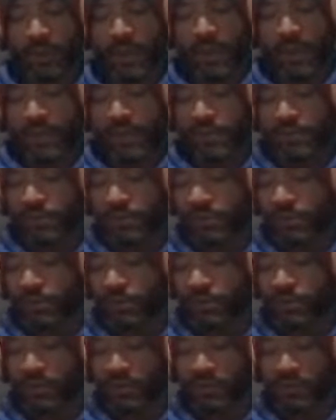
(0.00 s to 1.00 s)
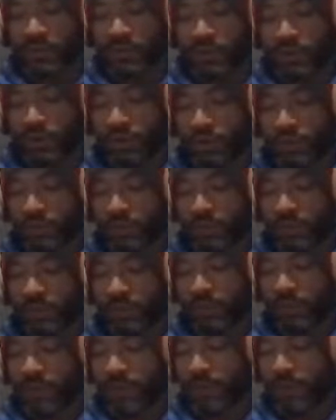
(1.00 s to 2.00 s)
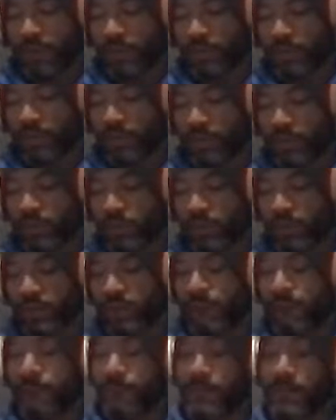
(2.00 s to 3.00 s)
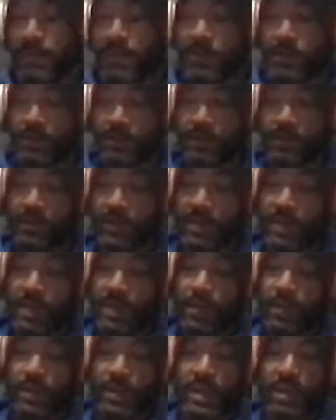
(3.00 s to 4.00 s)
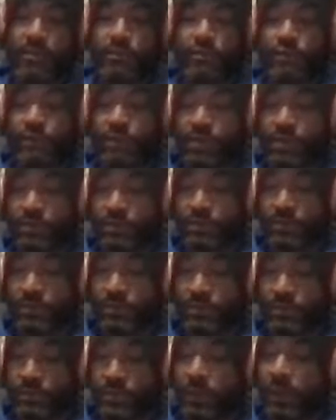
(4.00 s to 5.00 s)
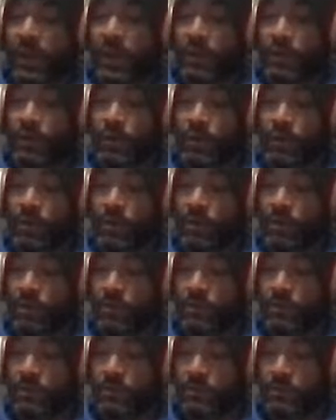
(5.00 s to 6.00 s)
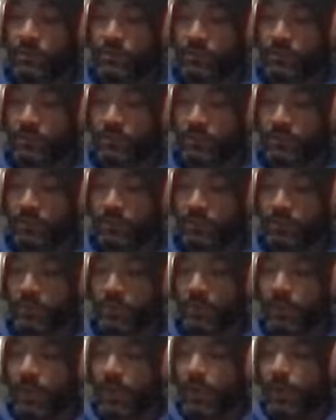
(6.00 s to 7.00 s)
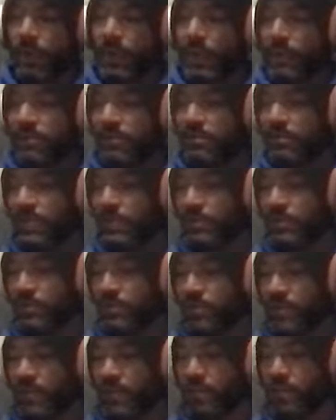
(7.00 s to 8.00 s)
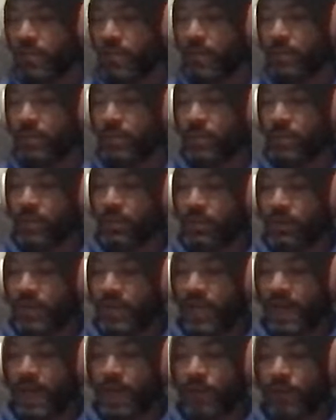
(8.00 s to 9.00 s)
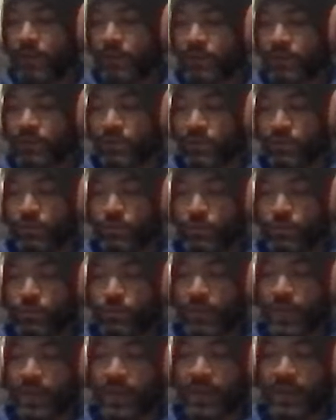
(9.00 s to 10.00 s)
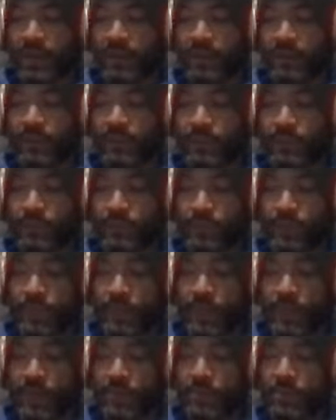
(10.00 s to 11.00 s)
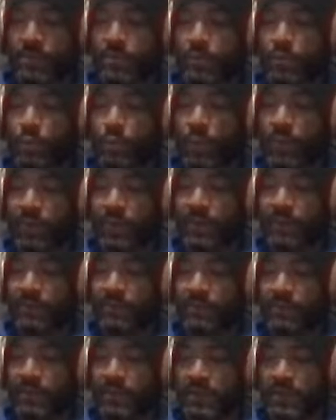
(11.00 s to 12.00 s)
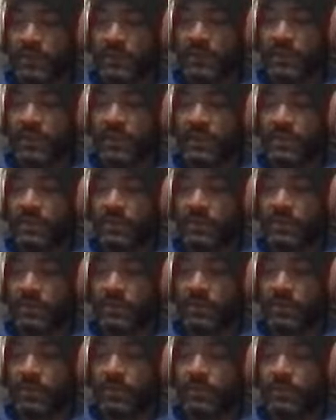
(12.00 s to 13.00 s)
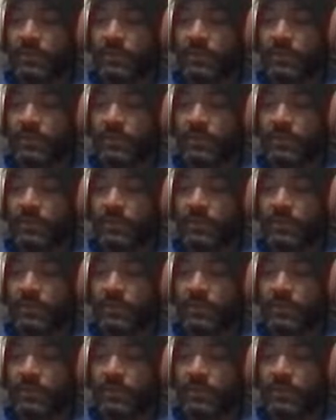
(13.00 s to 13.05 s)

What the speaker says: As a result, I could talk to people about my product without fear and without drugs or alcohol. When I was demonstrating my pillow, the hours flew by, and I couldn't wait for the next day to start.